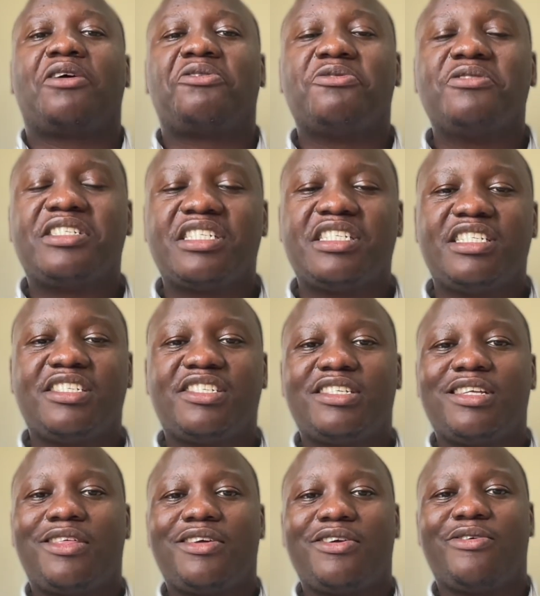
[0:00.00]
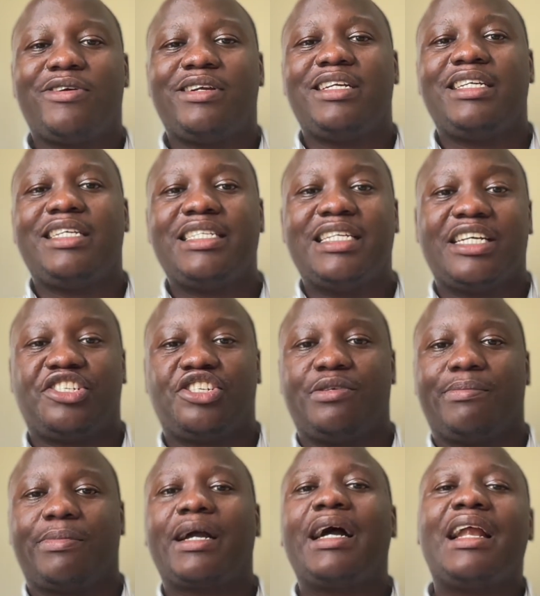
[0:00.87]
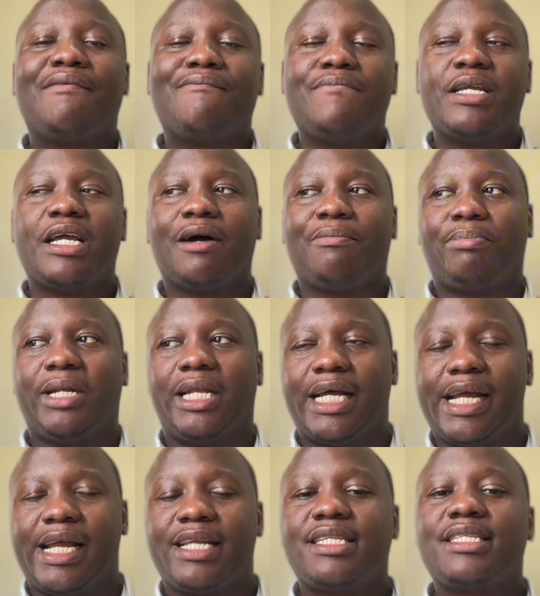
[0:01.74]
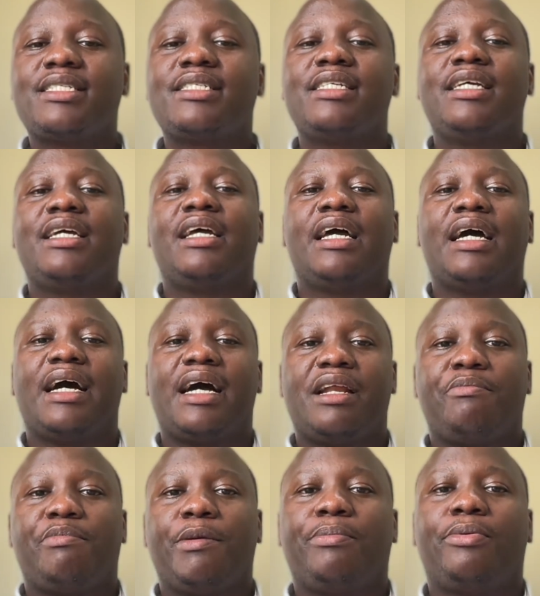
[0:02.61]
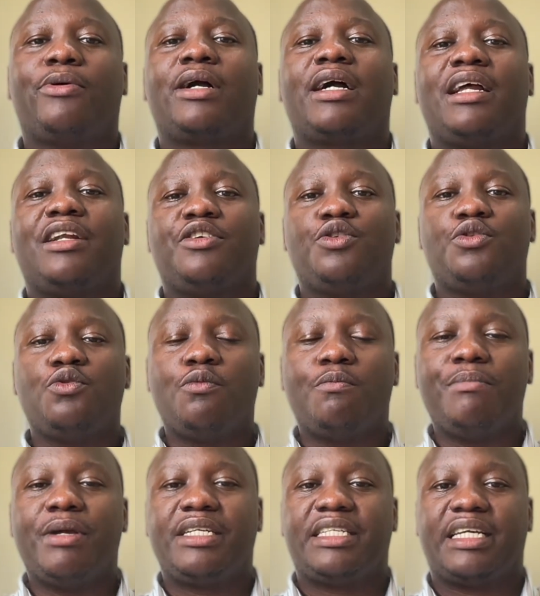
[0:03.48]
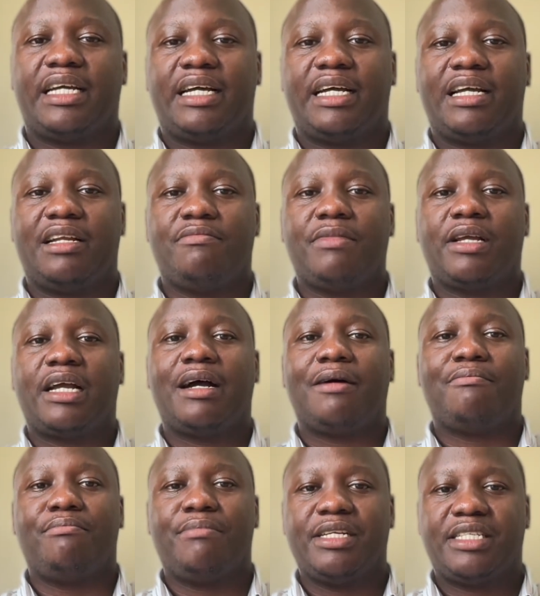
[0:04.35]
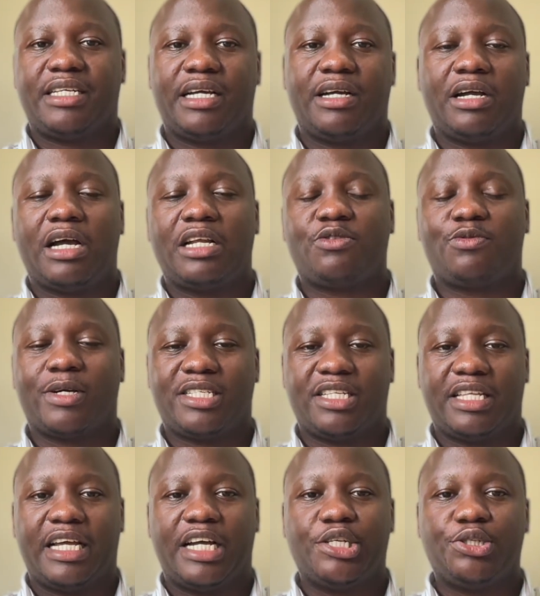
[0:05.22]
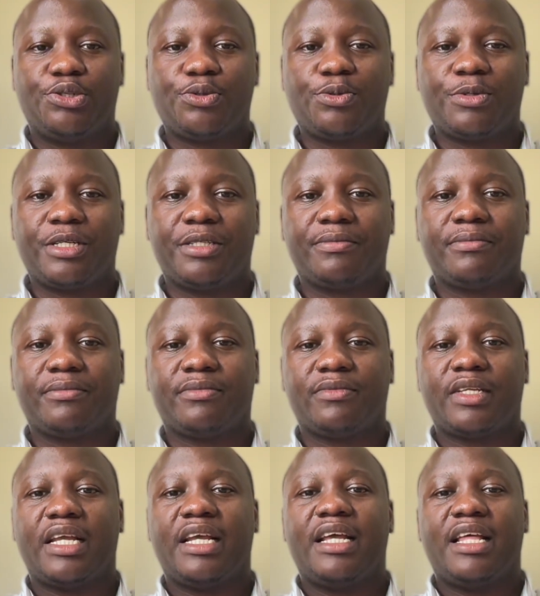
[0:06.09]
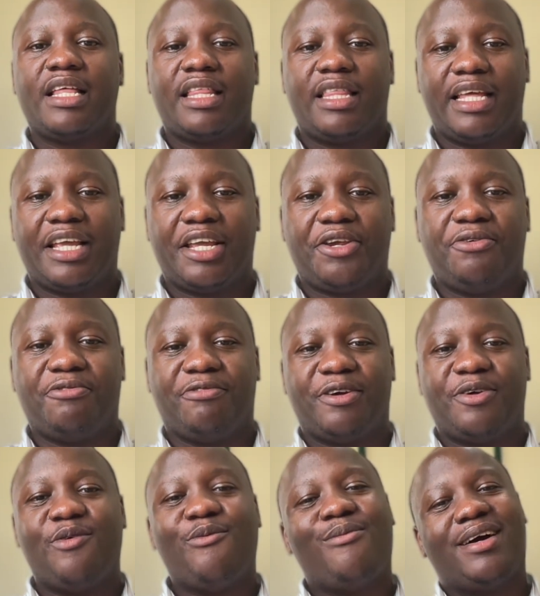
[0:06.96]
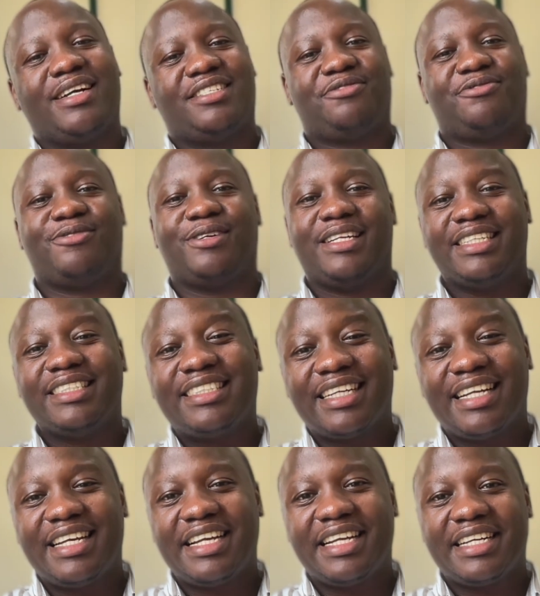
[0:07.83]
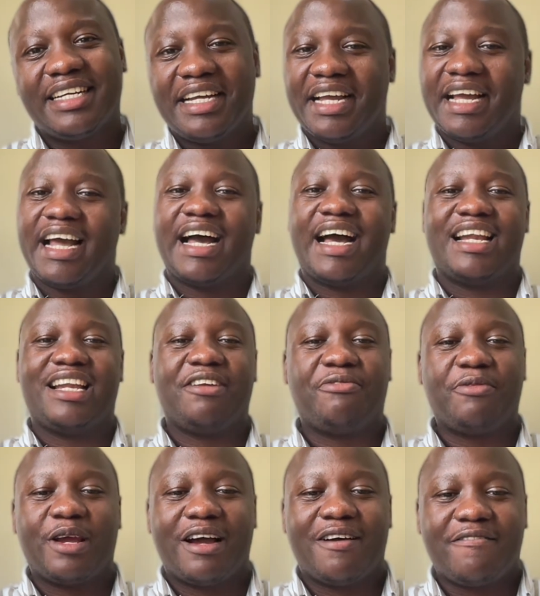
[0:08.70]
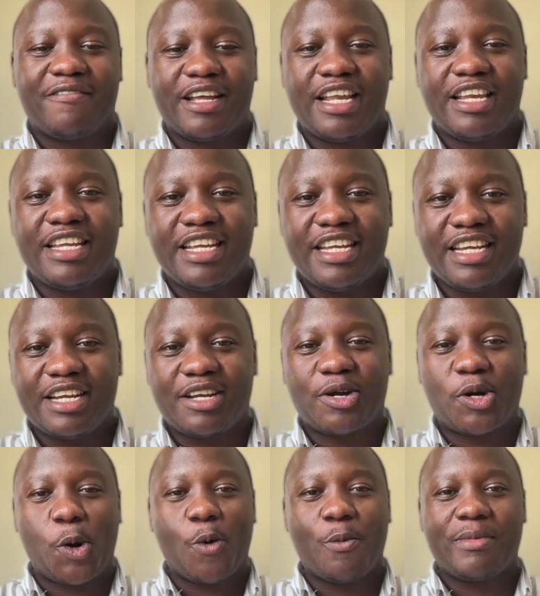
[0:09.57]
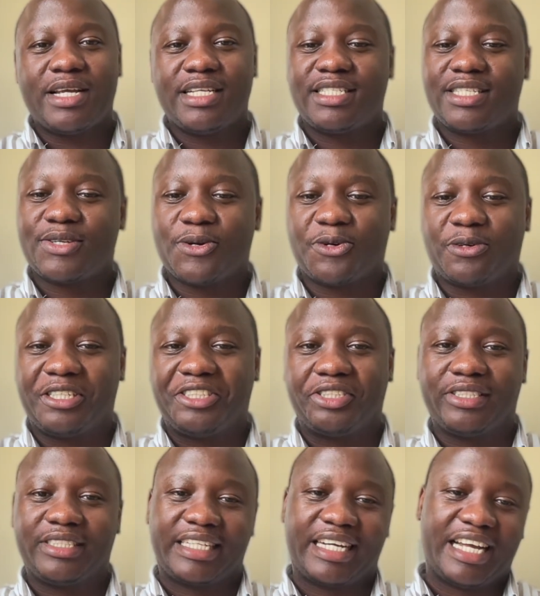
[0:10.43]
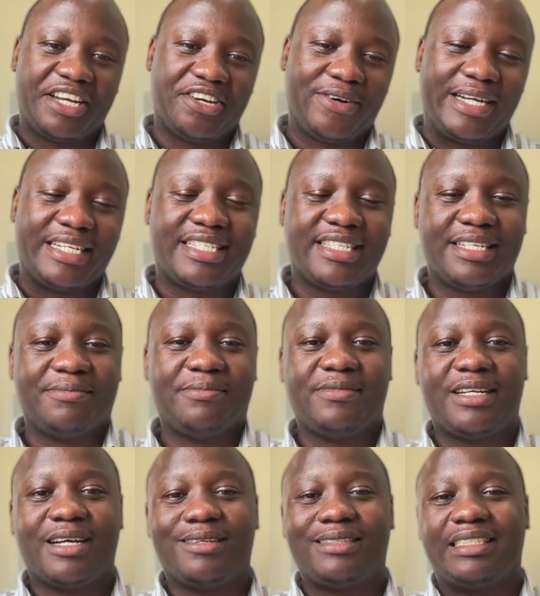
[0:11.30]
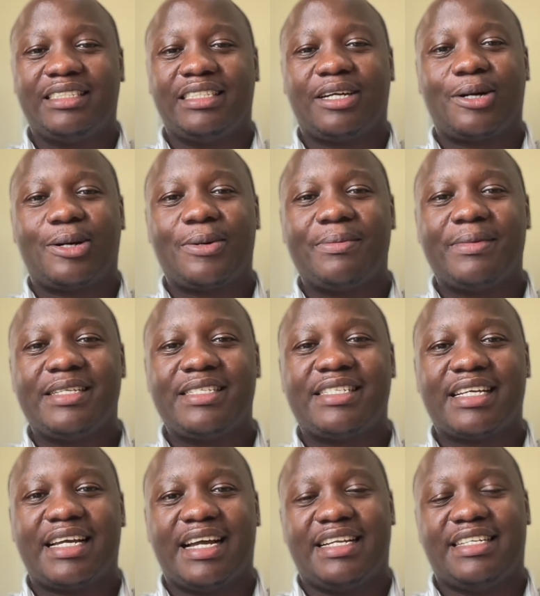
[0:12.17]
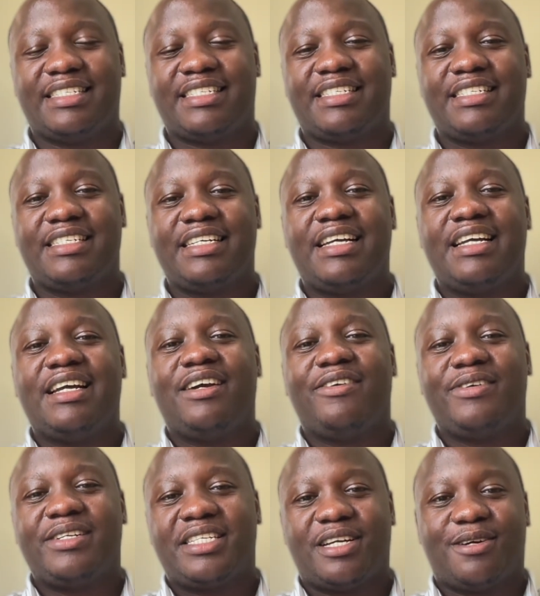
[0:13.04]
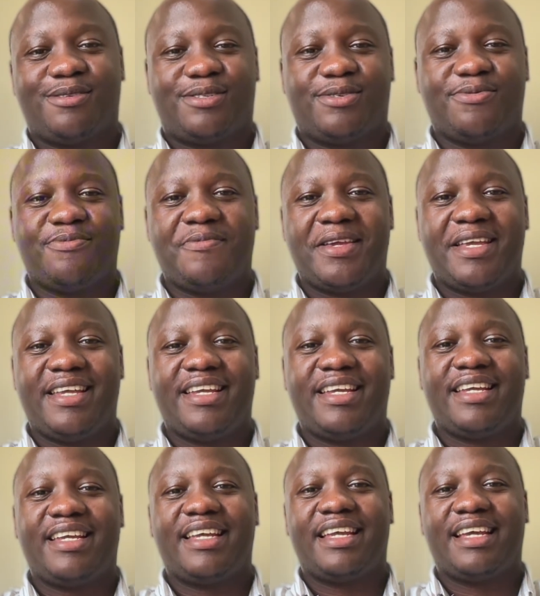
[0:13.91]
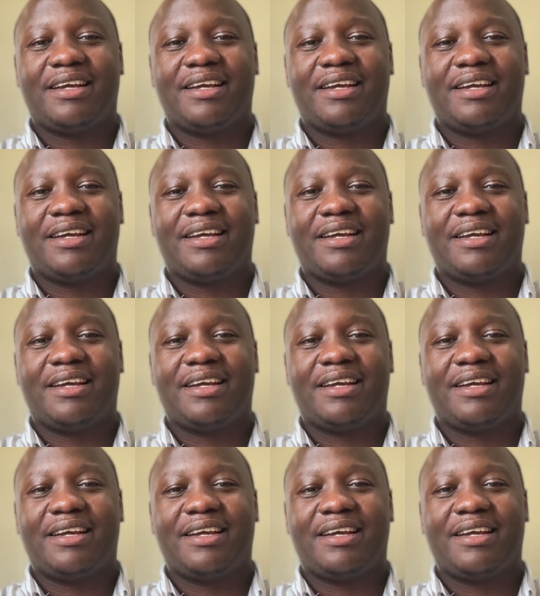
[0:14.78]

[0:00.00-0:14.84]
contingency theory leadership can be applied and people can do better and become better at what they are doing. Thank you very much for listening. And if you have any comments or question, can write them down in the comments and reach out to me